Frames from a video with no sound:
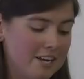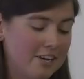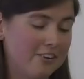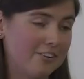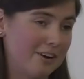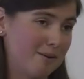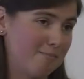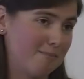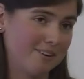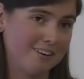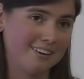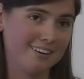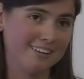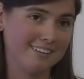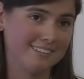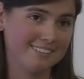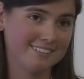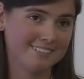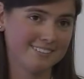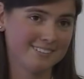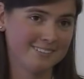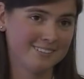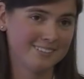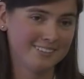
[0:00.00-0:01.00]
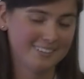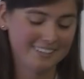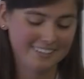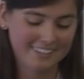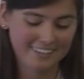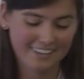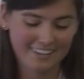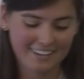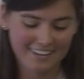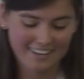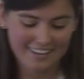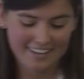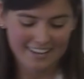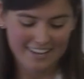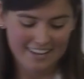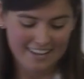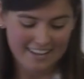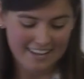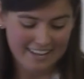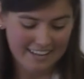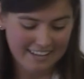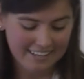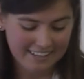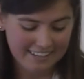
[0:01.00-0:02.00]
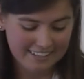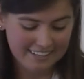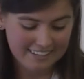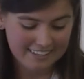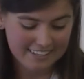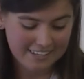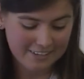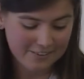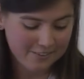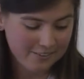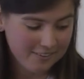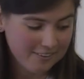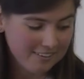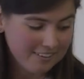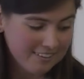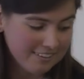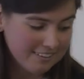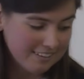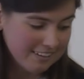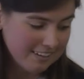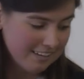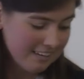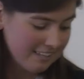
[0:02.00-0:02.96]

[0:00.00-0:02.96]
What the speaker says: grammar class. And now, the